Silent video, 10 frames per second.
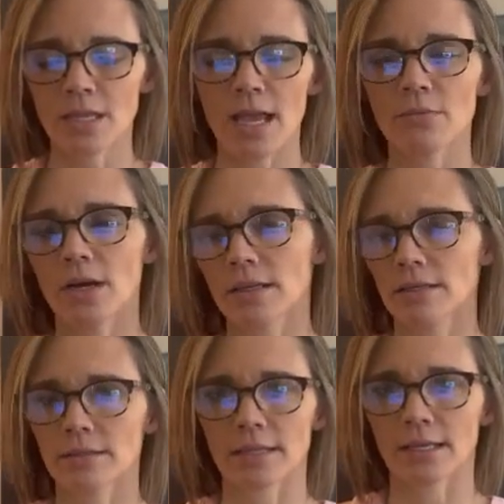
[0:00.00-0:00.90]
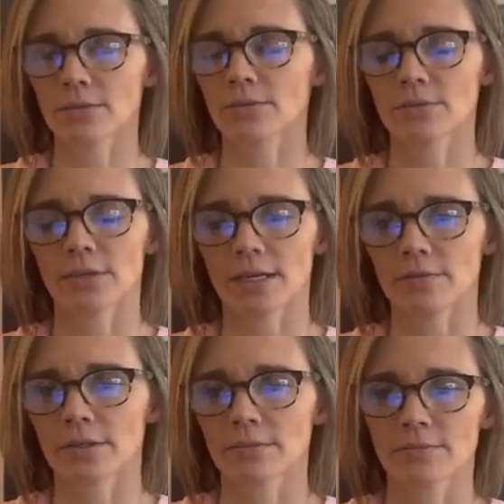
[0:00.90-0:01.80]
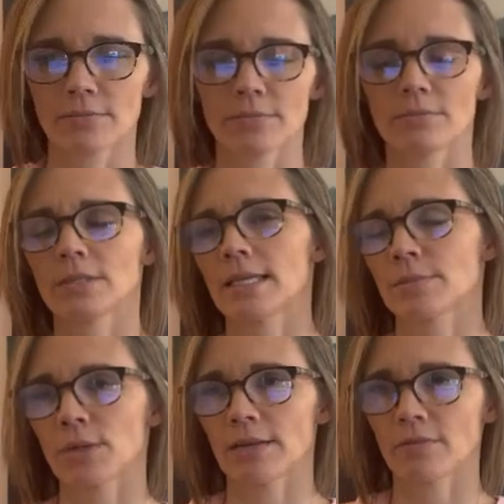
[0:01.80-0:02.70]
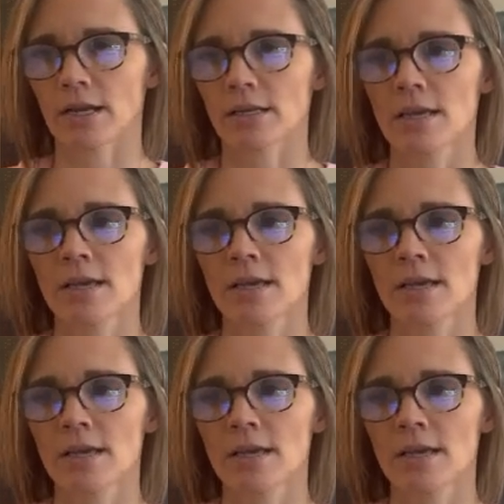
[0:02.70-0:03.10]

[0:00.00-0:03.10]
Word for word: I want to like, whatever, less brain fog.